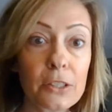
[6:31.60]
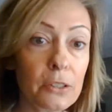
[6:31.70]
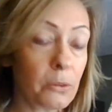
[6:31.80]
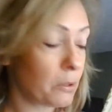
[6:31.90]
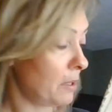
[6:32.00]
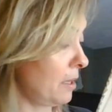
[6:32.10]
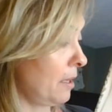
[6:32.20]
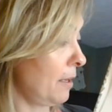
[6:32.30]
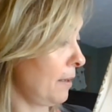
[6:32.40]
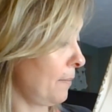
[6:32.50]
too.
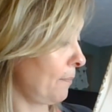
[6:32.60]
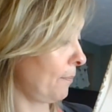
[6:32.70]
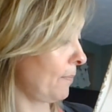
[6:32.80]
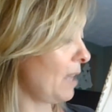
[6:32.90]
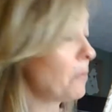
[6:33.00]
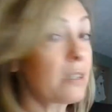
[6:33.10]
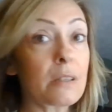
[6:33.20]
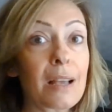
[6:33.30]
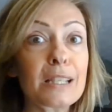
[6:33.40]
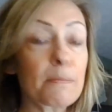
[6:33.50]
It was
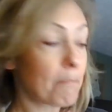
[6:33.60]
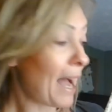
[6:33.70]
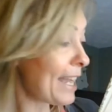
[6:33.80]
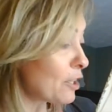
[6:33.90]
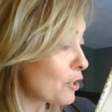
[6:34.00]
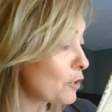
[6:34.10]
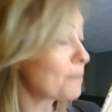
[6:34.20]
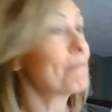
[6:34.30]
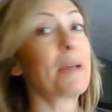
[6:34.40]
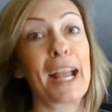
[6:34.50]
a spider's
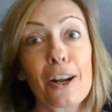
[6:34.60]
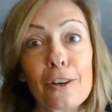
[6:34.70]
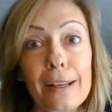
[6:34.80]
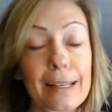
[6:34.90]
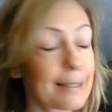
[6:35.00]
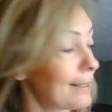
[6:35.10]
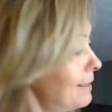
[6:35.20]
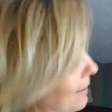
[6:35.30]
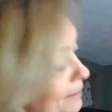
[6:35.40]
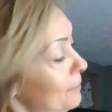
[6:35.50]
paradise.
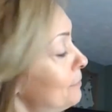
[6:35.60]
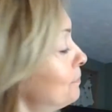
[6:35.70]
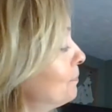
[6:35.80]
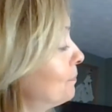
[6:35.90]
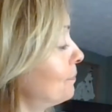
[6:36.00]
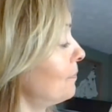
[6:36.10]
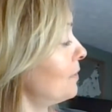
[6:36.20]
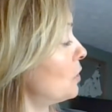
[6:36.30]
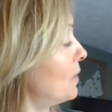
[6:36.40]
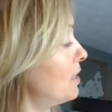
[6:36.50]

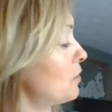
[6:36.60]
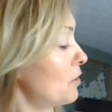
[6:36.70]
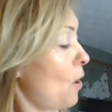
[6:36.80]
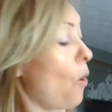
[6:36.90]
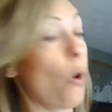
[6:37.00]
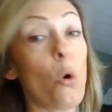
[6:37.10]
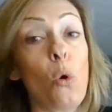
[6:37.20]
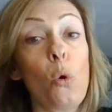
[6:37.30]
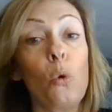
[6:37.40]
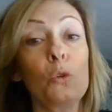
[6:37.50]
So here's the
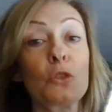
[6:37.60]
whole